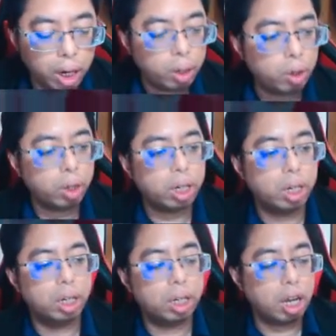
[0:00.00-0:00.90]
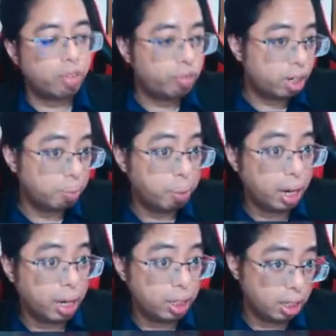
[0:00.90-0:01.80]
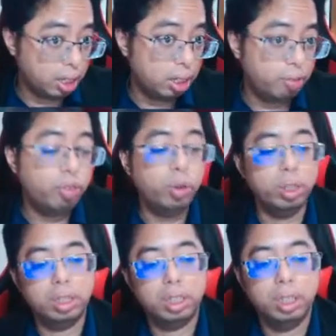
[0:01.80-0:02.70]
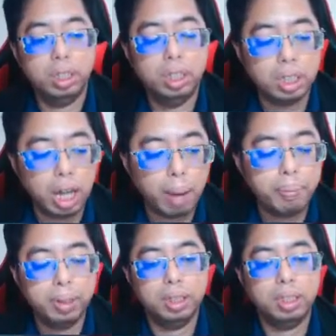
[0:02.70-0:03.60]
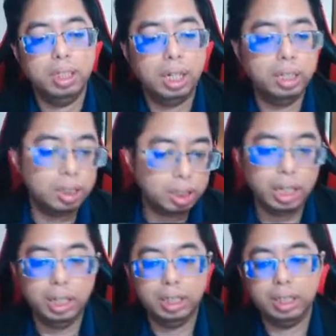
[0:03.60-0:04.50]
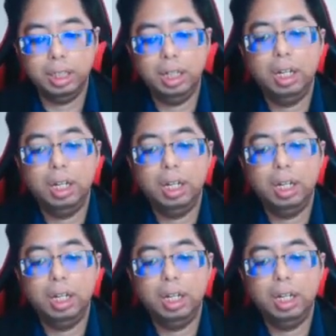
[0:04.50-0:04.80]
not covered by the fruits, just like apples. They are just seeds.